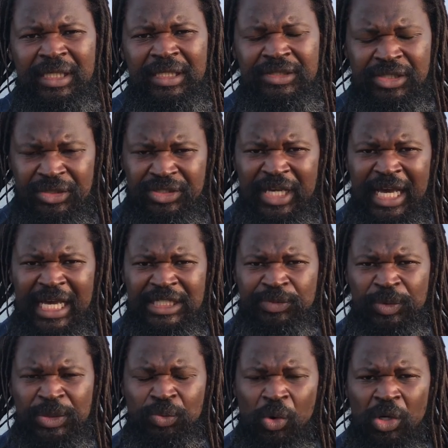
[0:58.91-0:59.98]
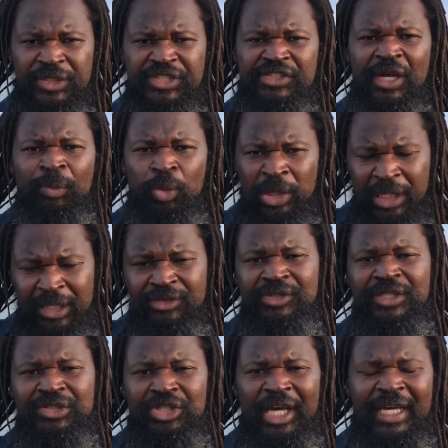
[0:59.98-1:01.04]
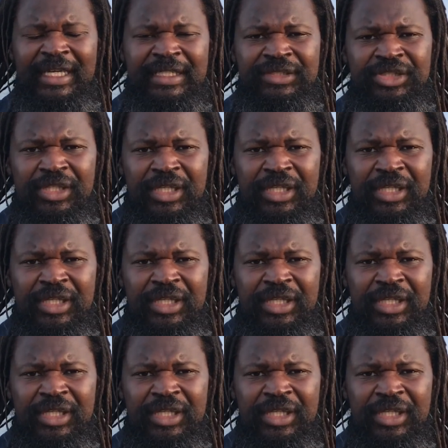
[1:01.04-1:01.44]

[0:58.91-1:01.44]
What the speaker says: such as we want someone else to change